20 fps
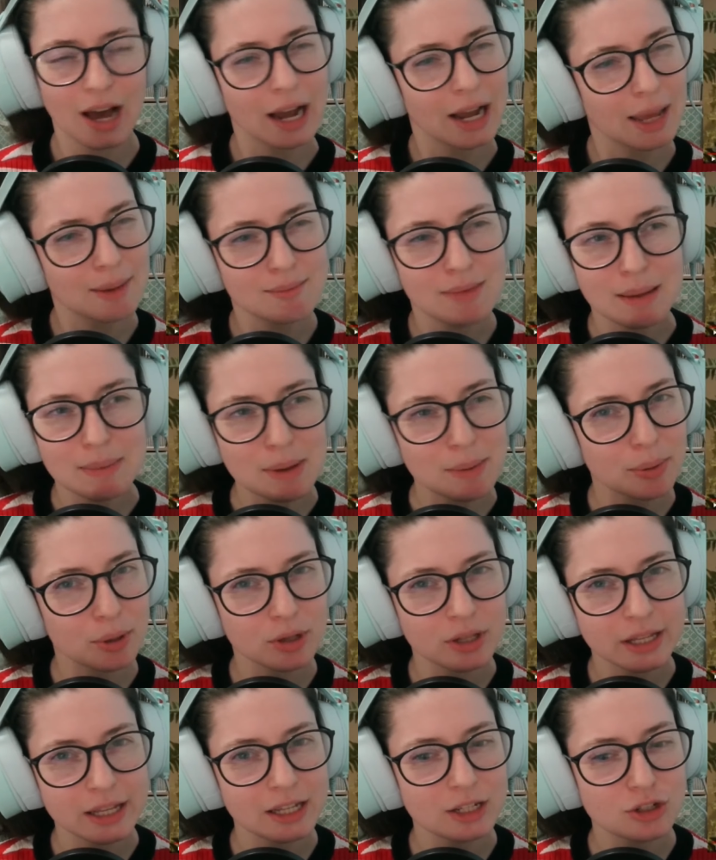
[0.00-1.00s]
again maybe
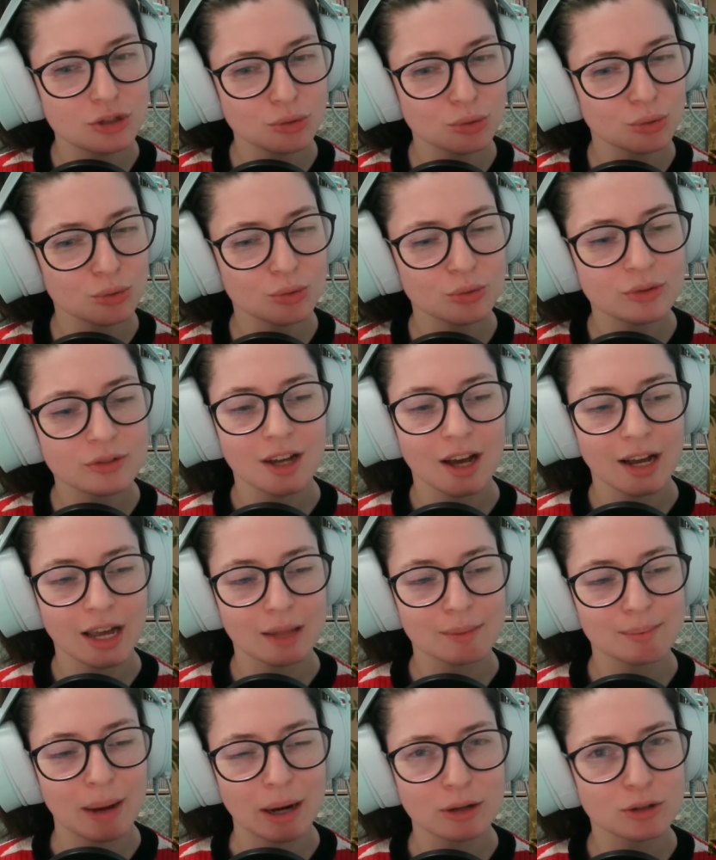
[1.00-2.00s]
pulling into
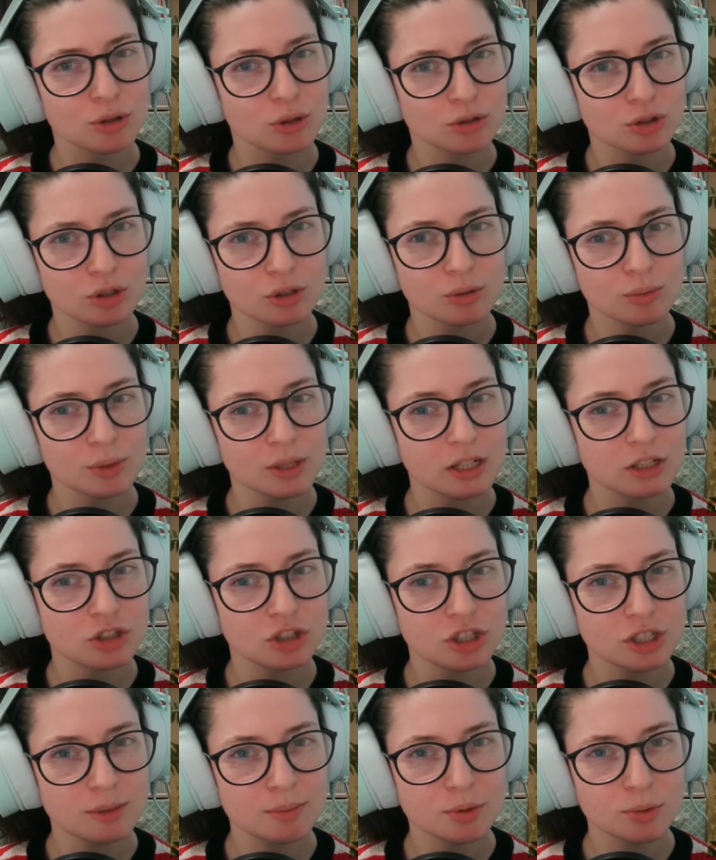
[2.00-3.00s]
again parasocial
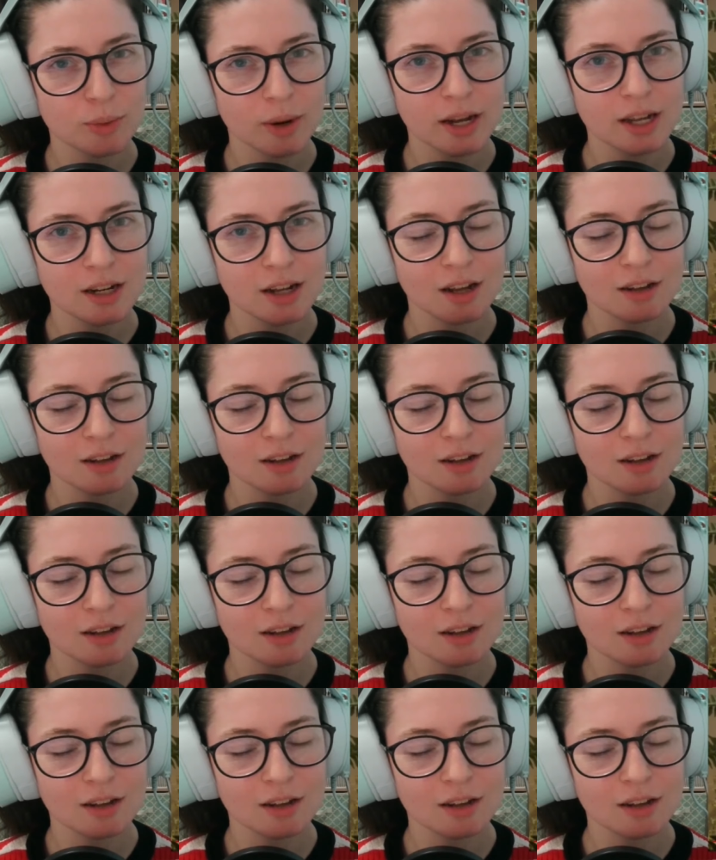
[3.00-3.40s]
relationships, right?